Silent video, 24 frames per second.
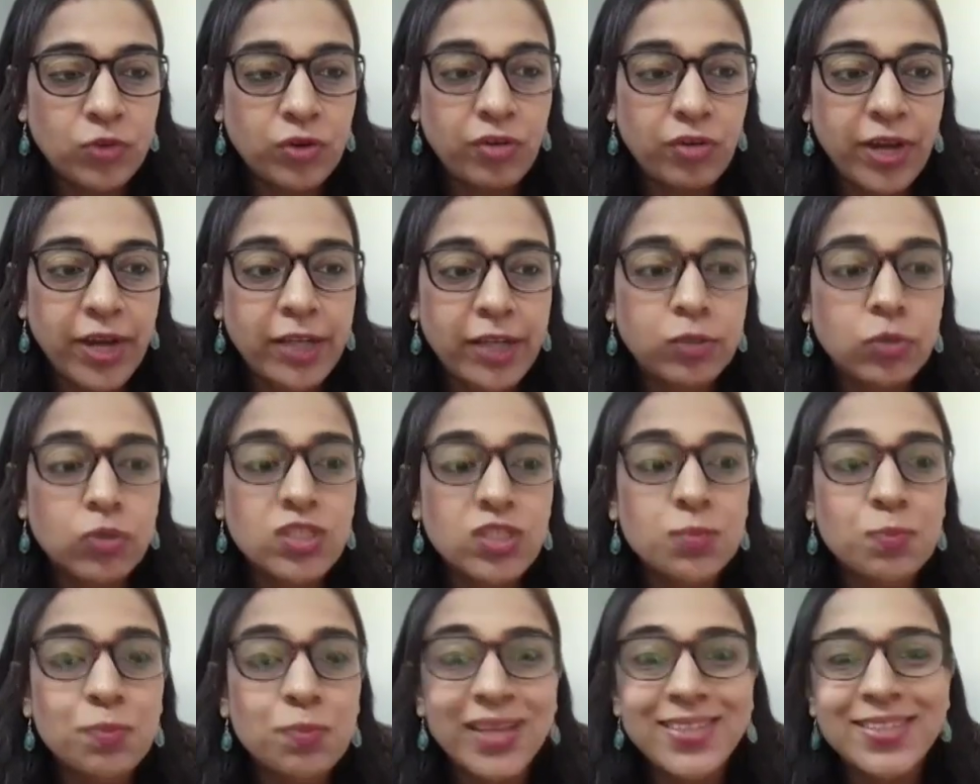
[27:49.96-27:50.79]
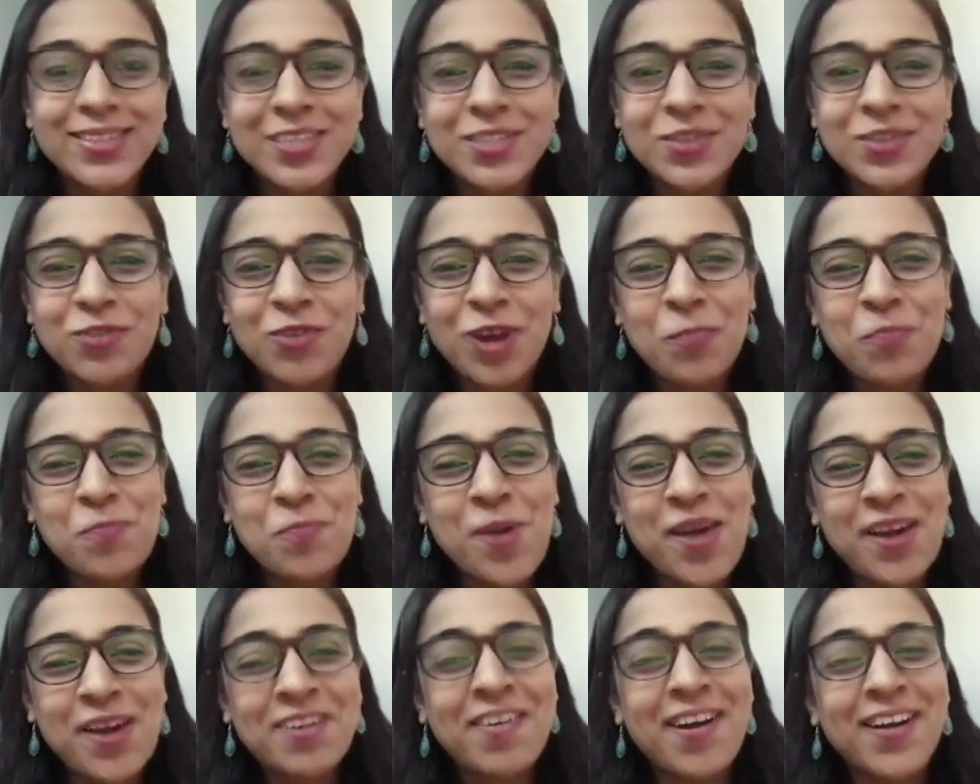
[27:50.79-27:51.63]
create those spaces where
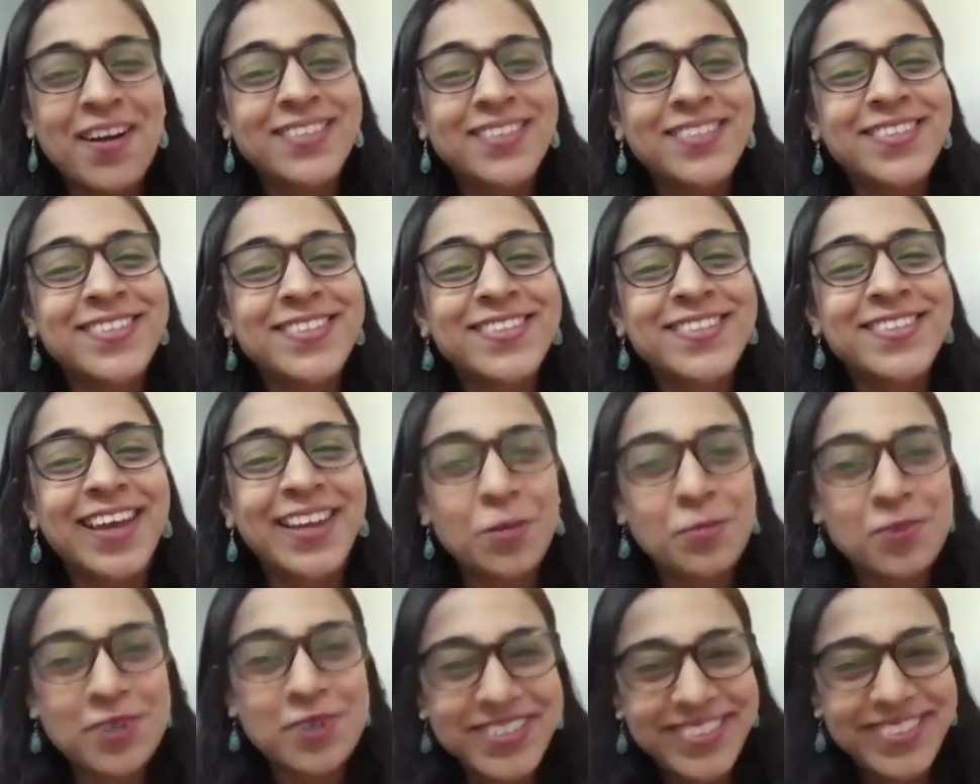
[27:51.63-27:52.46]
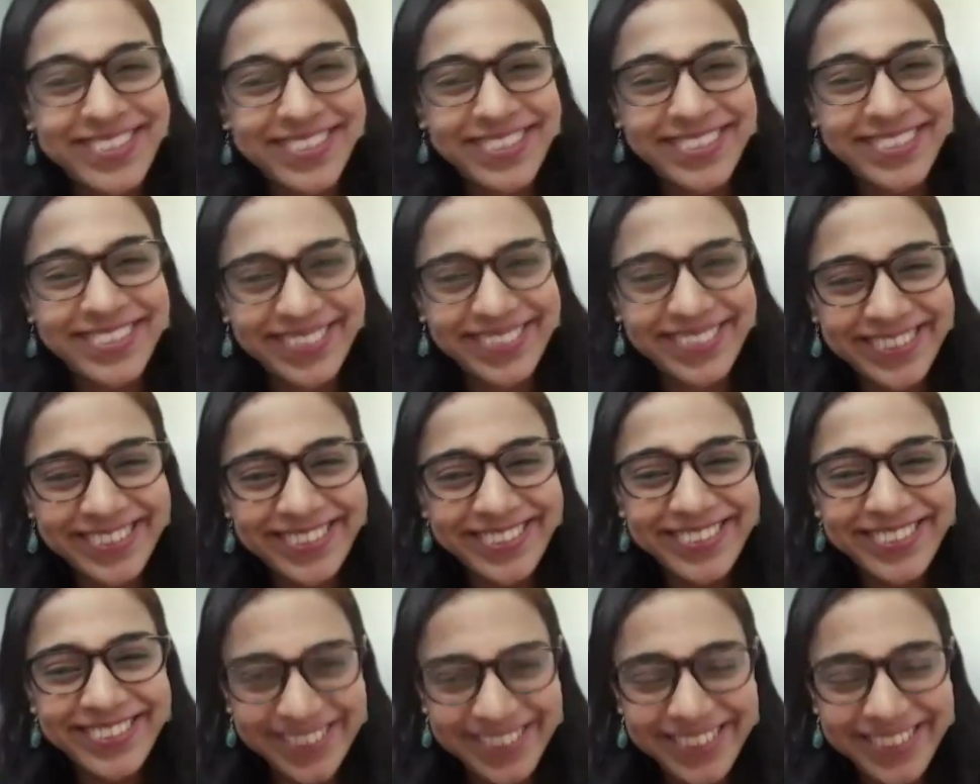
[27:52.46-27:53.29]
better answers can emerge,
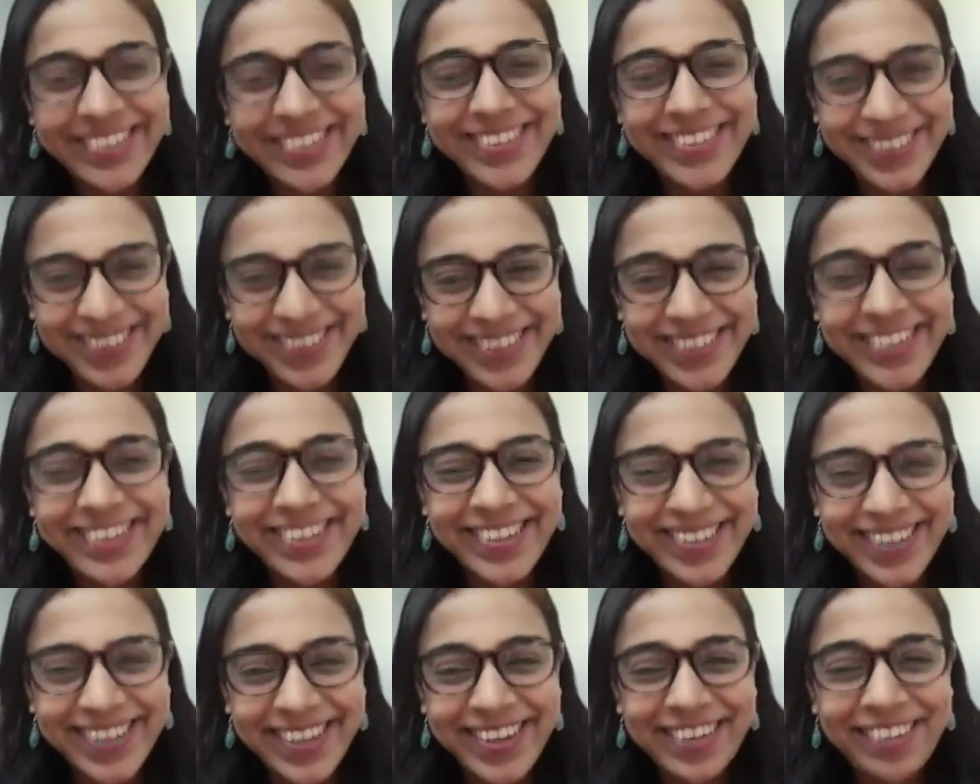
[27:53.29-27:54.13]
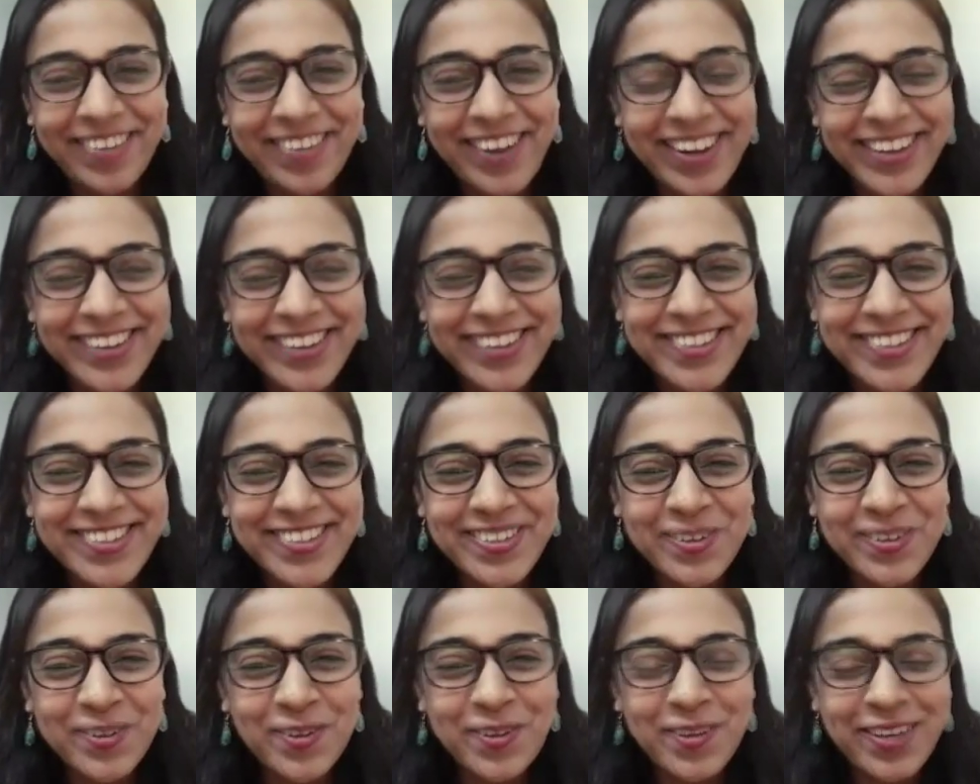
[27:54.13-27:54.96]
right?
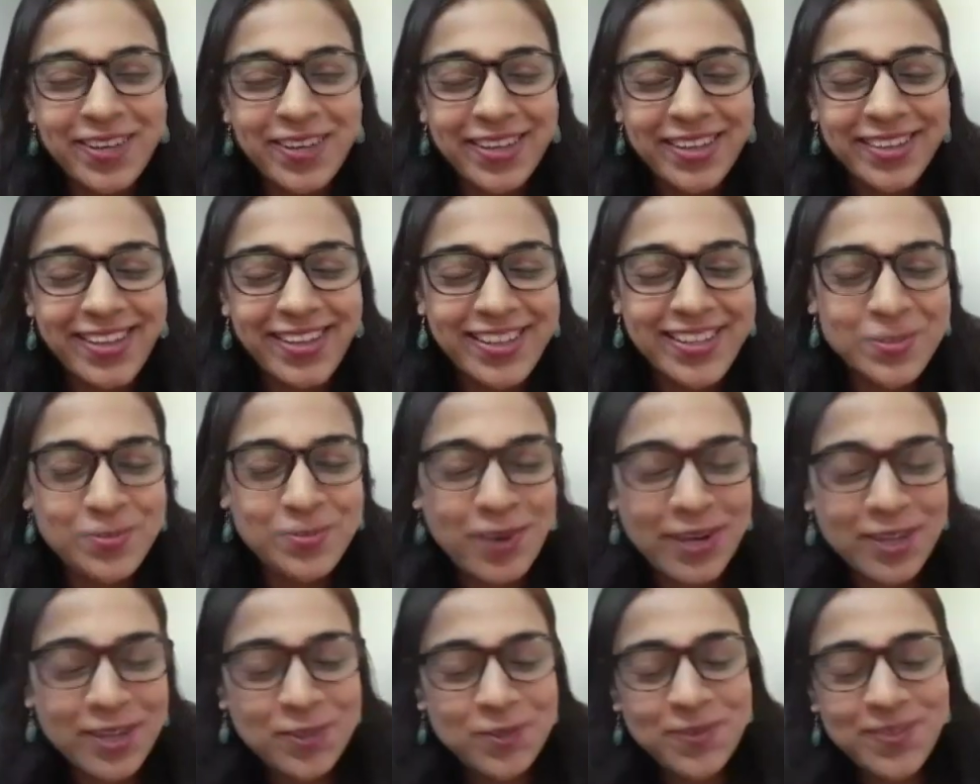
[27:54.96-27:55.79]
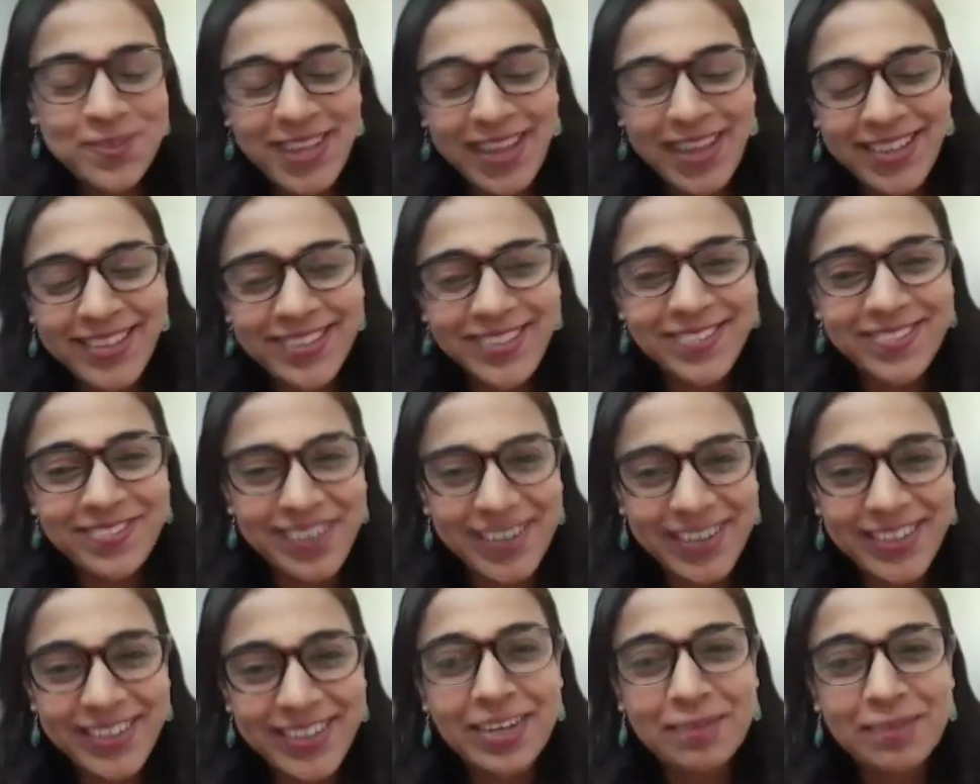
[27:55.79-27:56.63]
So that's my 2 cents
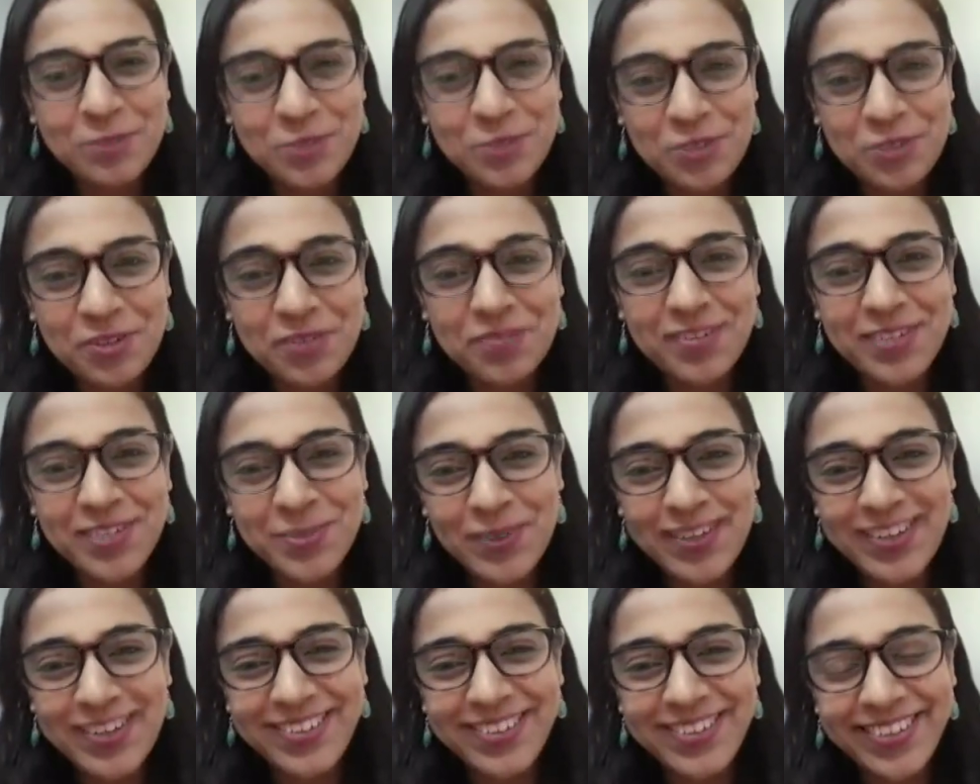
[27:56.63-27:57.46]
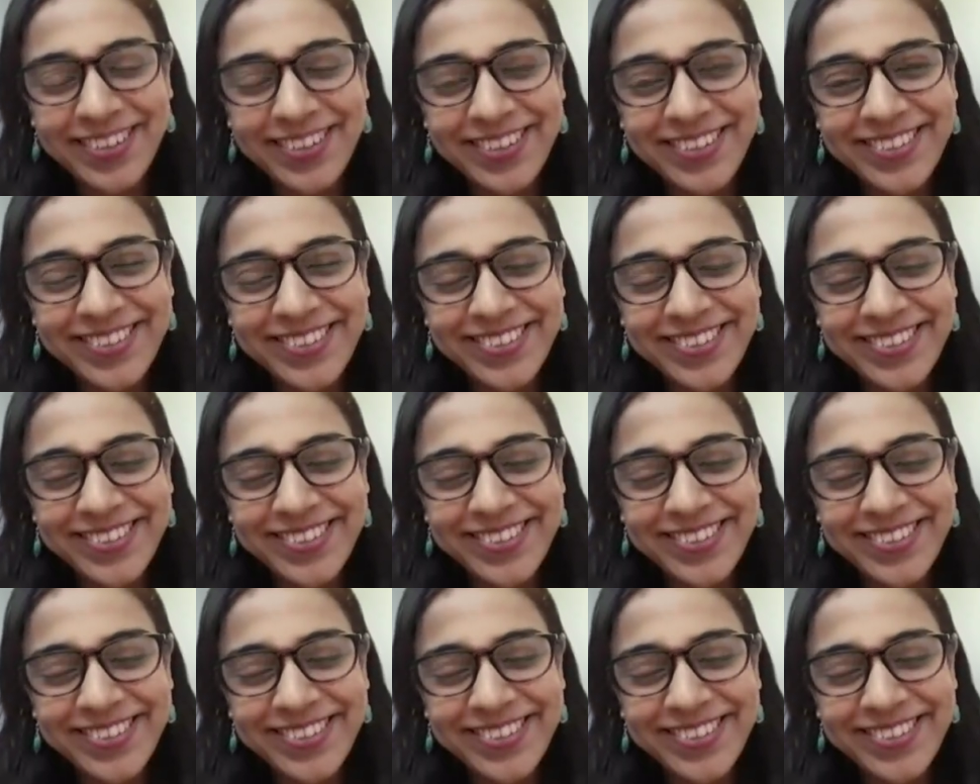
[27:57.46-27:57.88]
when it comes to reverse mentoring.